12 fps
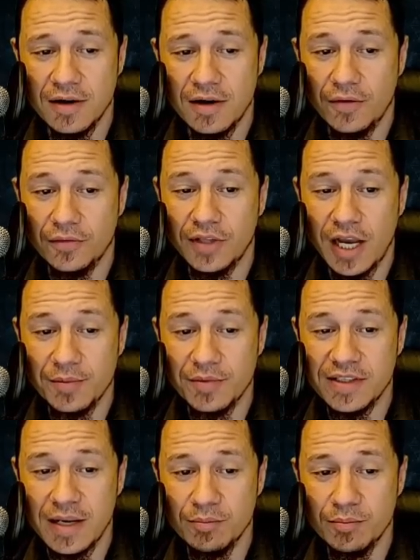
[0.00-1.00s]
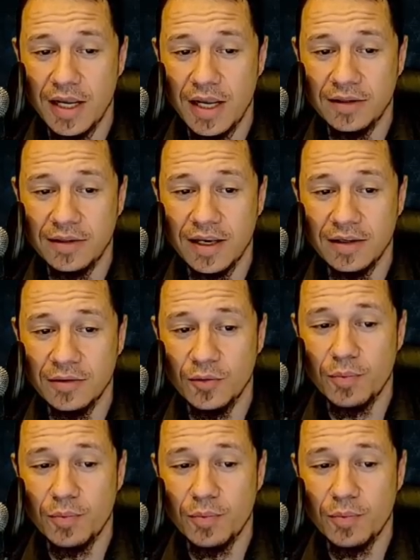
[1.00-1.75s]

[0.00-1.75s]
of timestamp, and then we